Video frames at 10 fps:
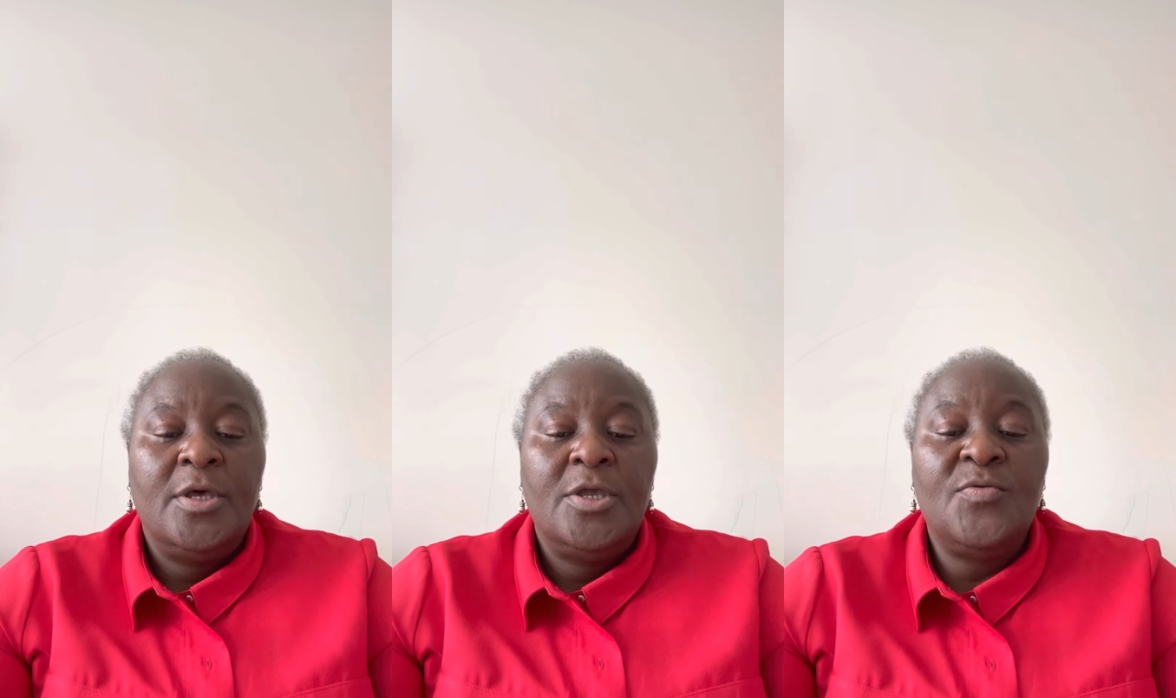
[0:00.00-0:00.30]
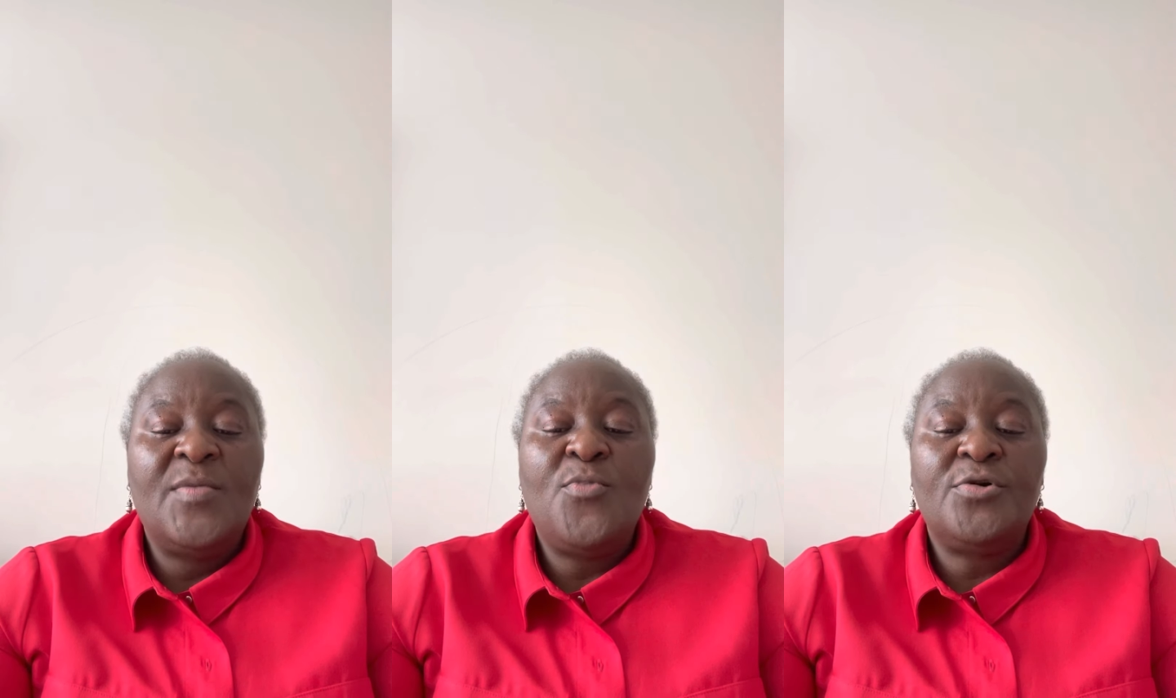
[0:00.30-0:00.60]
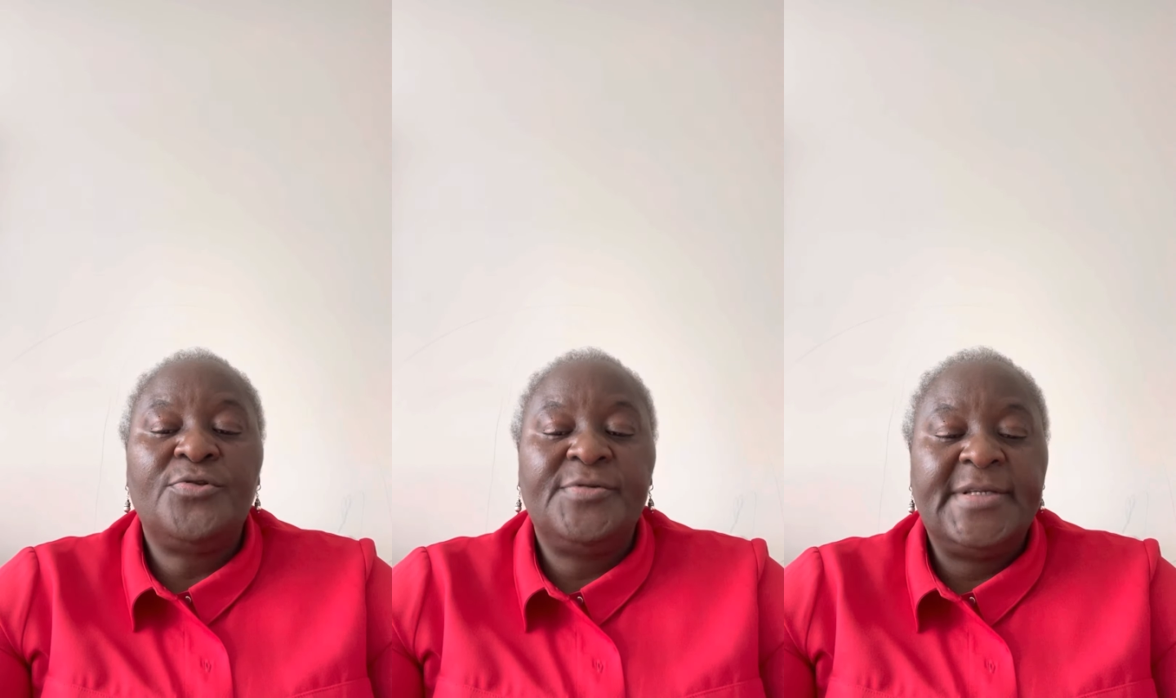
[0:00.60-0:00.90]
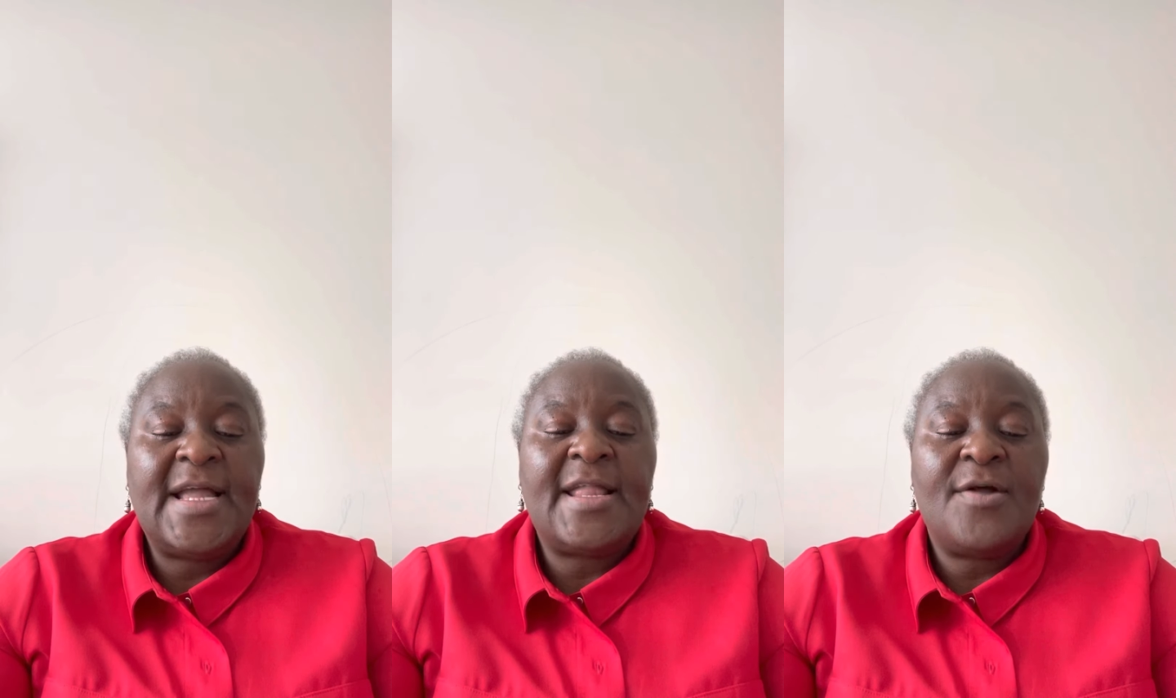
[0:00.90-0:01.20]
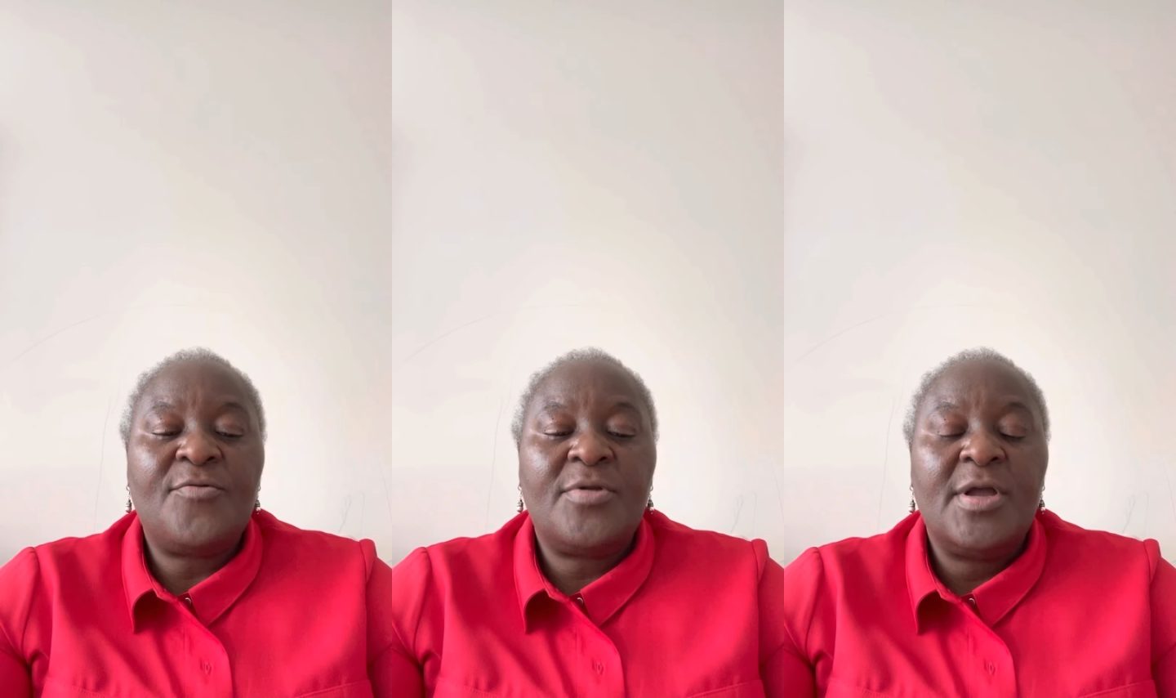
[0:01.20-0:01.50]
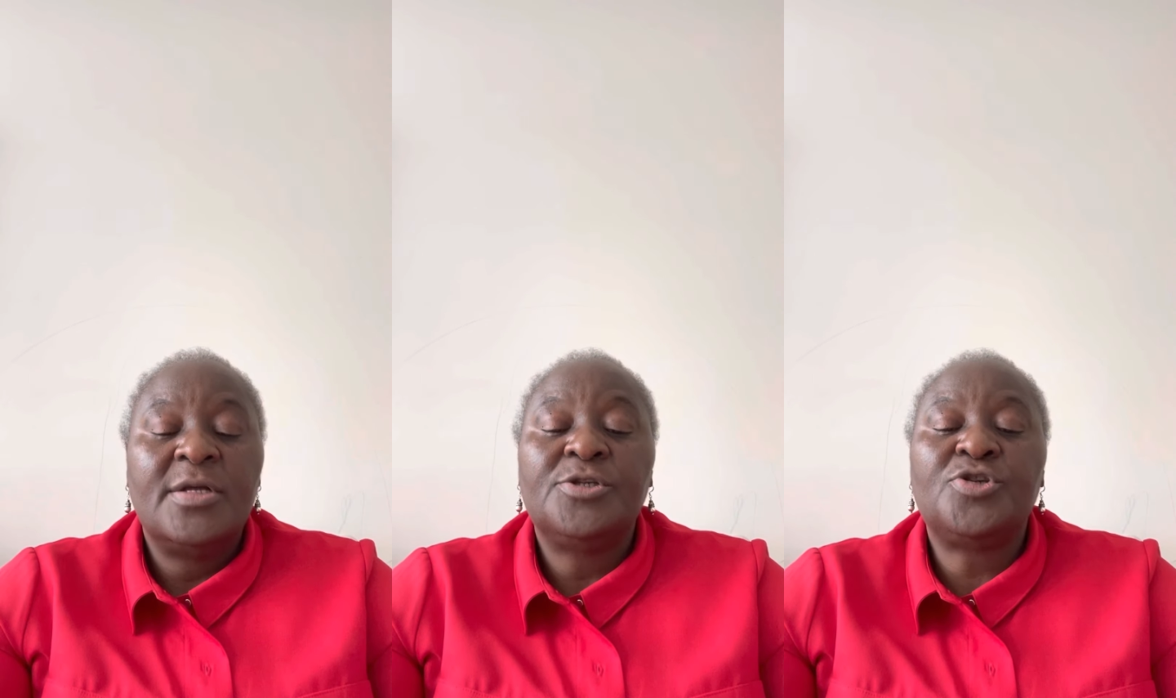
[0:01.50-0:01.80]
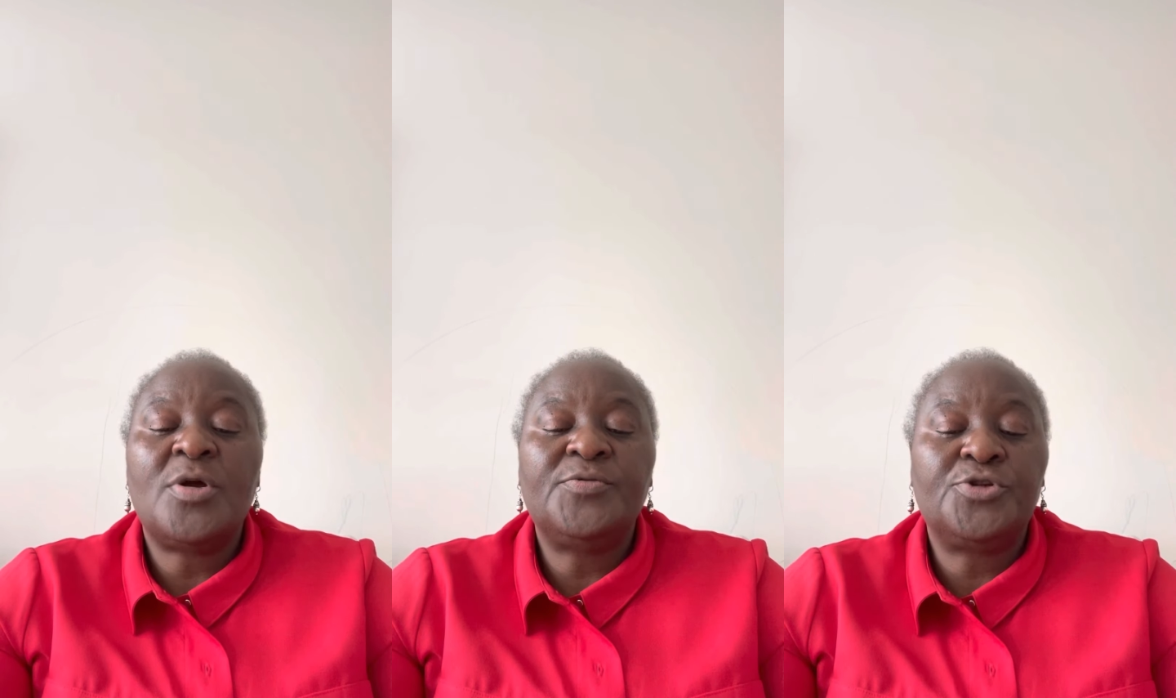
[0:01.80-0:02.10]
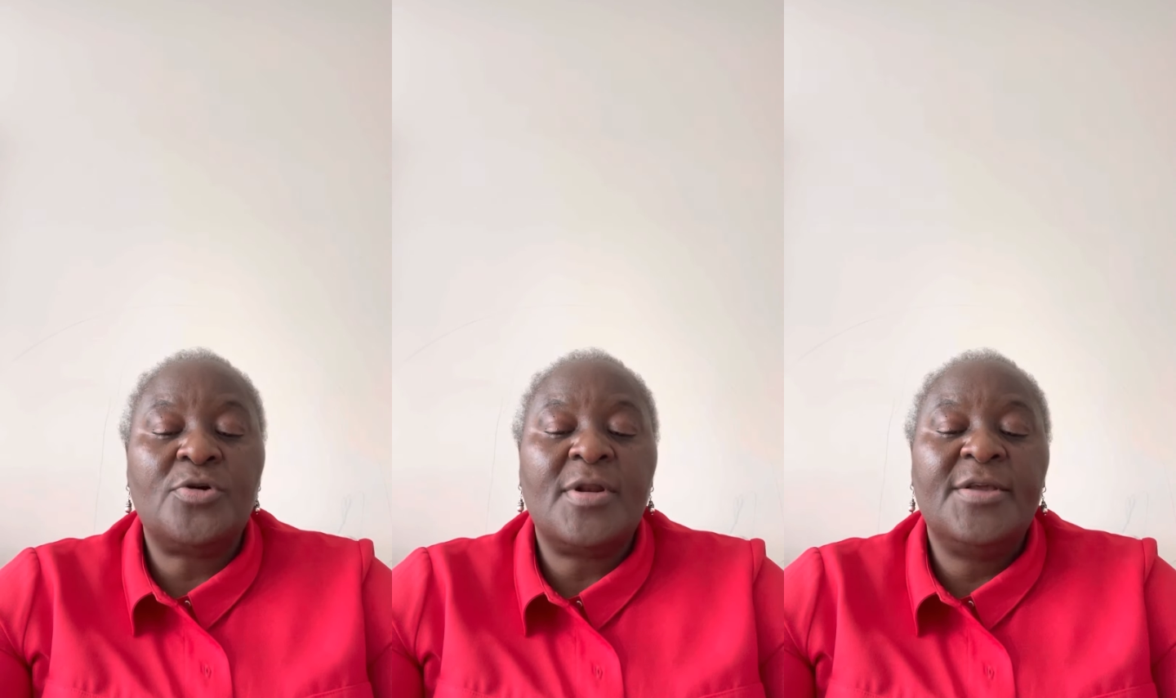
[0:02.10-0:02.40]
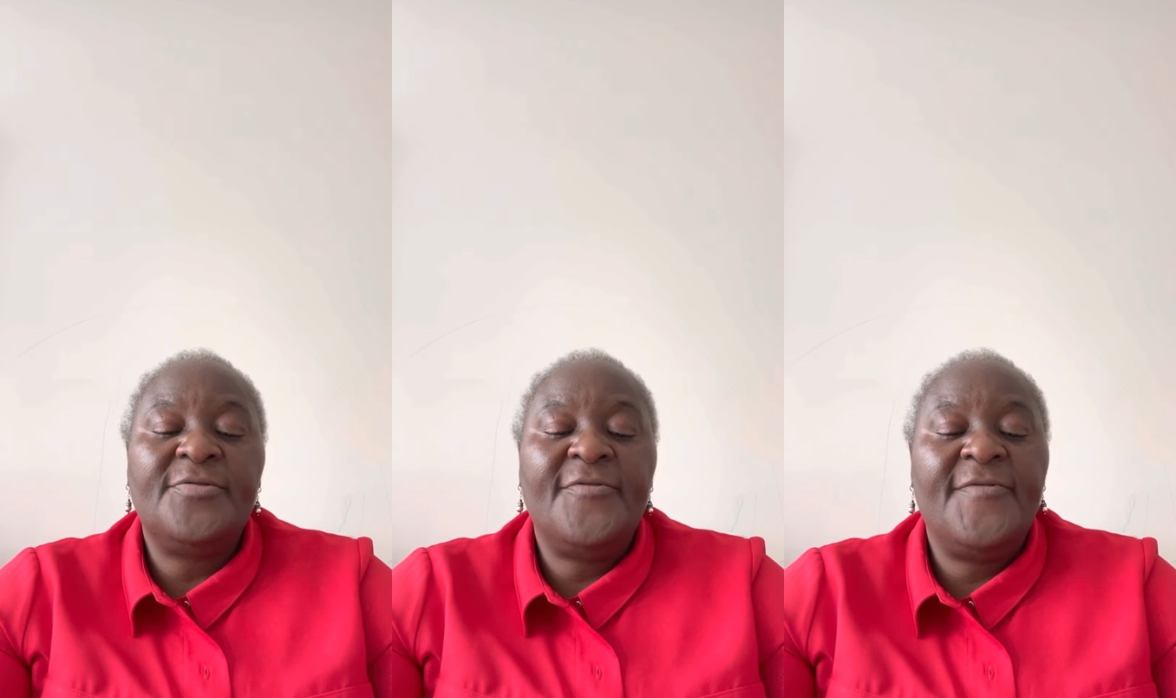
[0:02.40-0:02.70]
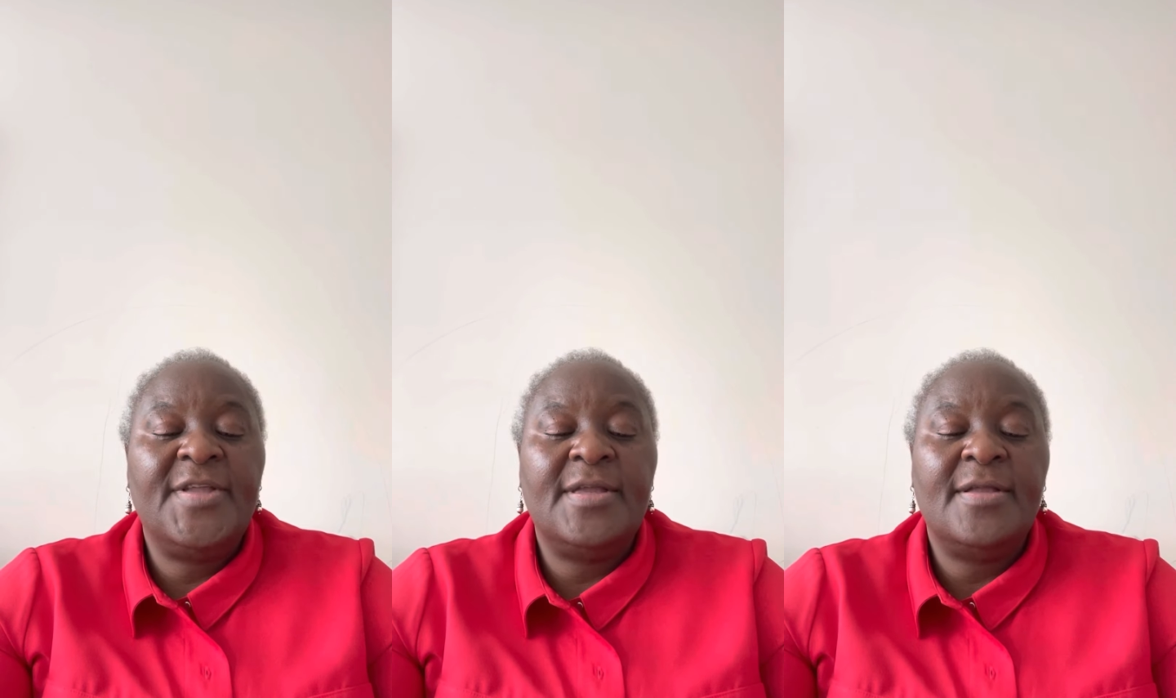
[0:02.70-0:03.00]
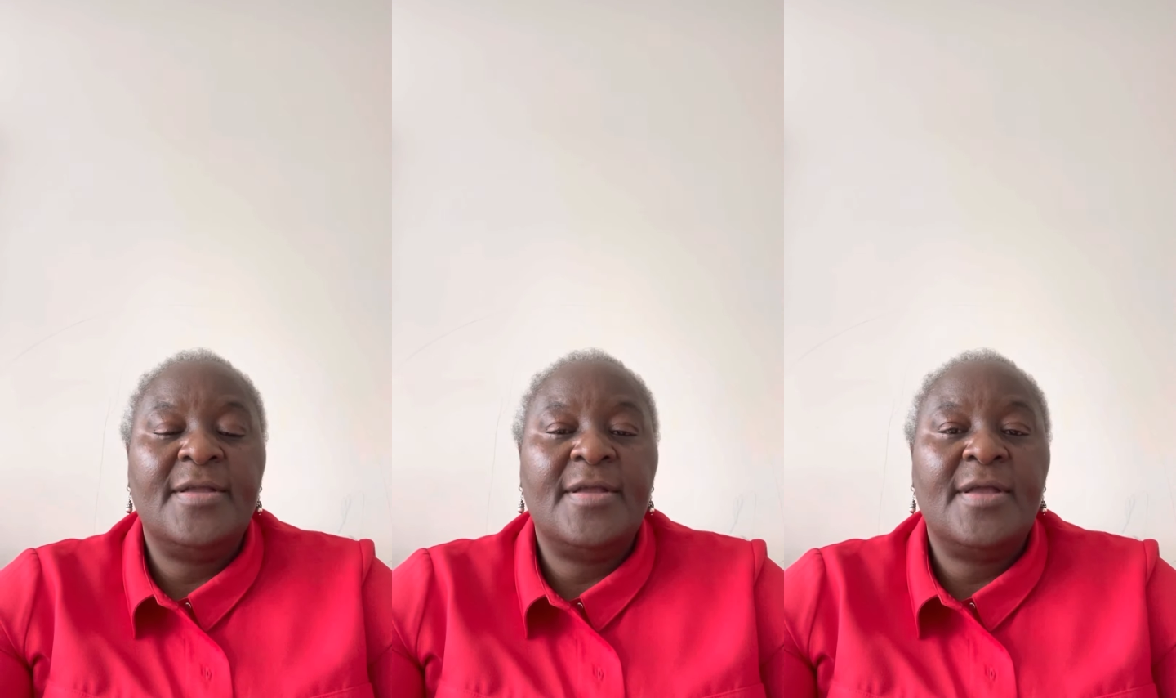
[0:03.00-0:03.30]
You were born to stand out. Stop struggling to fit in.